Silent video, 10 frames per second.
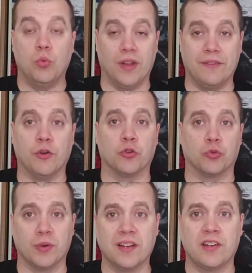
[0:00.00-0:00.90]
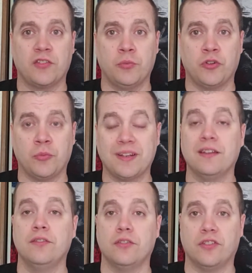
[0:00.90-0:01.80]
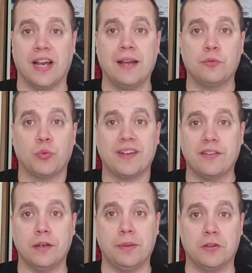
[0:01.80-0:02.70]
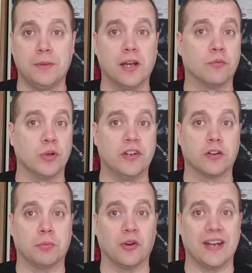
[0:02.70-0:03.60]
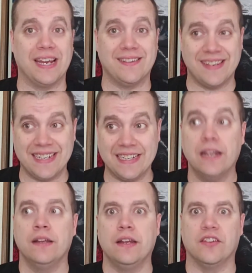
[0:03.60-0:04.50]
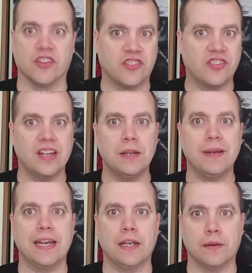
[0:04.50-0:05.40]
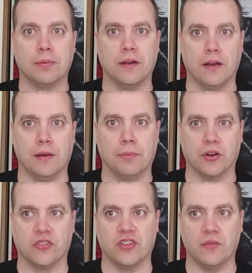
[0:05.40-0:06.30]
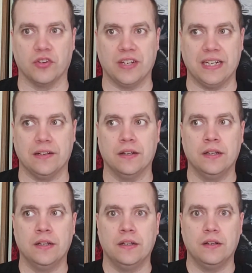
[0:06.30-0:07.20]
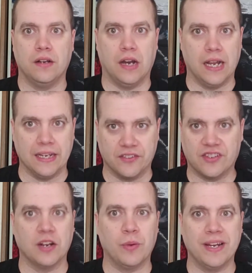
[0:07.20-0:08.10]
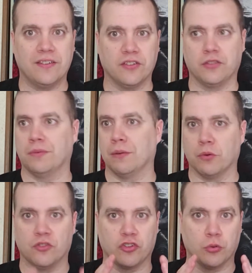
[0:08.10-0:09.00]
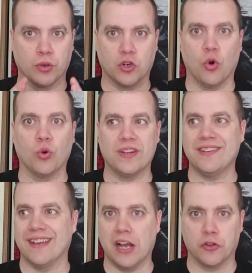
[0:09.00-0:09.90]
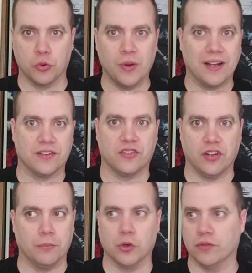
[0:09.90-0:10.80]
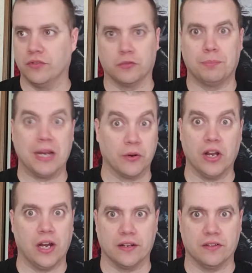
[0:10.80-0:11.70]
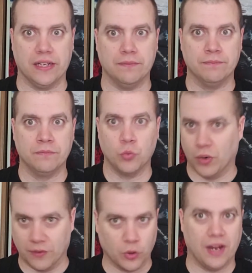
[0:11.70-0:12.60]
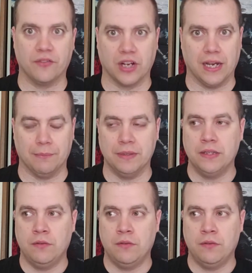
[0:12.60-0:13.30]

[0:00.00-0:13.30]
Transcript: Well, hey folks, relaunch Super Joe Mifflin's Time for Wrestling to Piss Me Off Redux Part 18. As I said in the beginning of Part 17, instead of waiting until September, I'm just going to record these now throughout the summer, just periodically, whenever I have time,